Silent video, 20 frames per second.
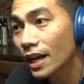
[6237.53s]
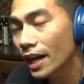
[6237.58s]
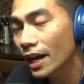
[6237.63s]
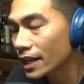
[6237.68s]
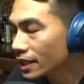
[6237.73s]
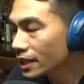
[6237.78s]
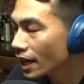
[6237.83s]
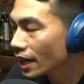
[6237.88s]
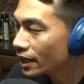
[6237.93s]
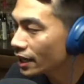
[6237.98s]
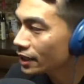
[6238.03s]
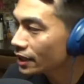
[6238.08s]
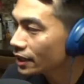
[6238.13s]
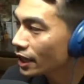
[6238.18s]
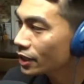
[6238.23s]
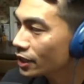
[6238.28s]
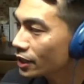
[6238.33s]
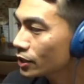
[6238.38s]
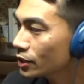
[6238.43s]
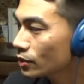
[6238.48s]
Yeah,
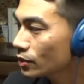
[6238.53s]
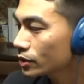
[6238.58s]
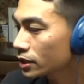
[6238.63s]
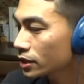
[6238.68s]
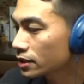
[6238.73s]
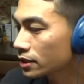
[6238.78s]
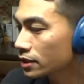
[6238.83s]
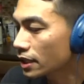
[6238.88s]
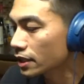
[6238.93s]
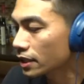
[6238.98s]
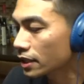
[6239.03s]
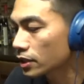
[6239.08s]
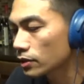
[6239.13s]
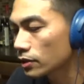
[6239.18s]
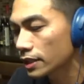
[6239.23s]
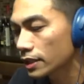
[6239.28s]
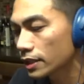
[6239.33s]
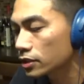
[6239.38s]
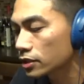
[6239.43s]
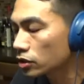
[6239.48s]
and you know, it's just like, you
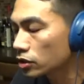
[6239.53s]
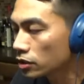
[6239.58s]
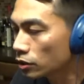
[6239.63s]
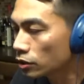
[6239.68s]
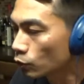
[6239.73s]
know, like, there's